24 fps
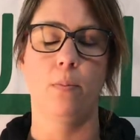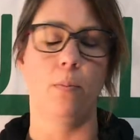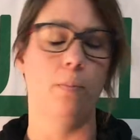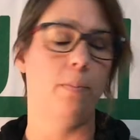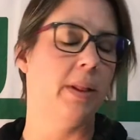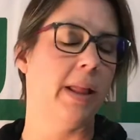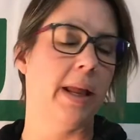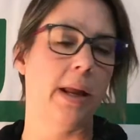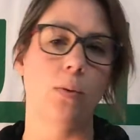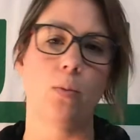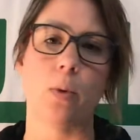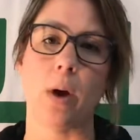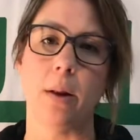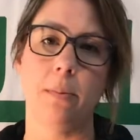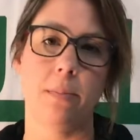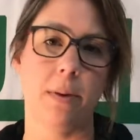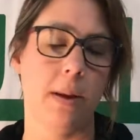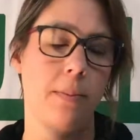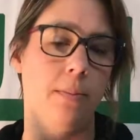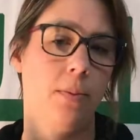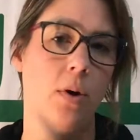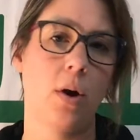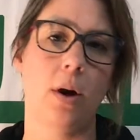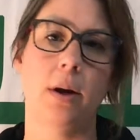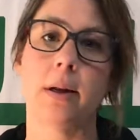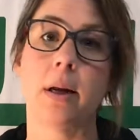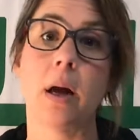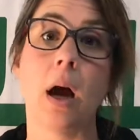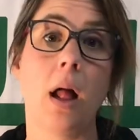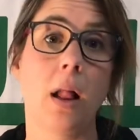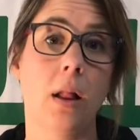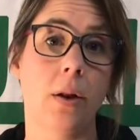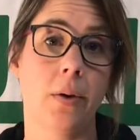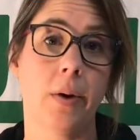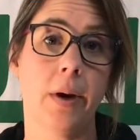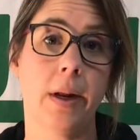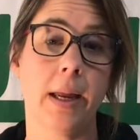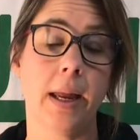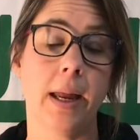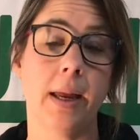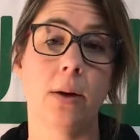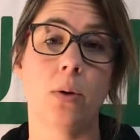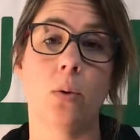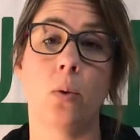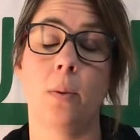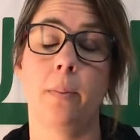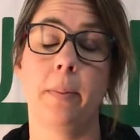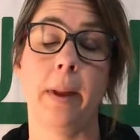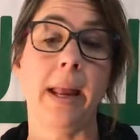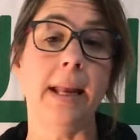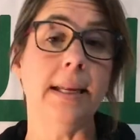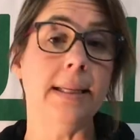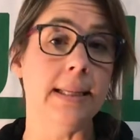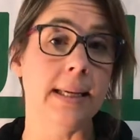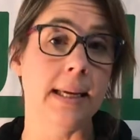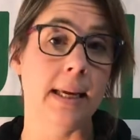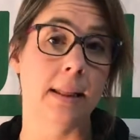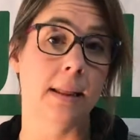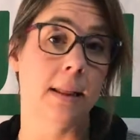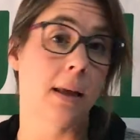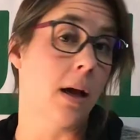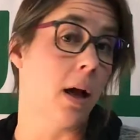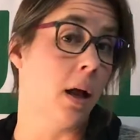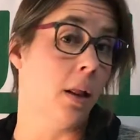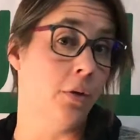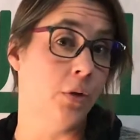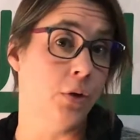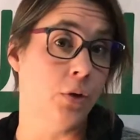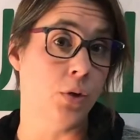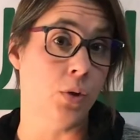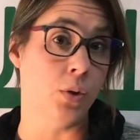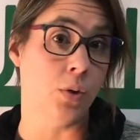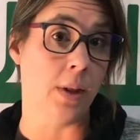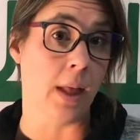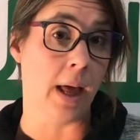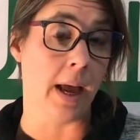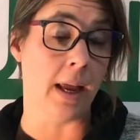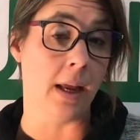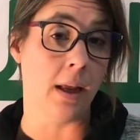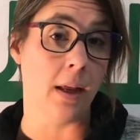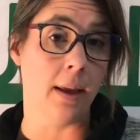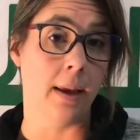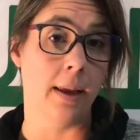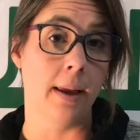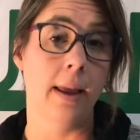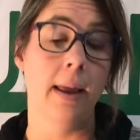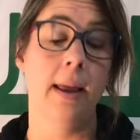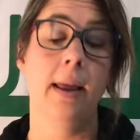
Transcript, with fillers: plain white paper and coloring it or painting it the colors you'd like,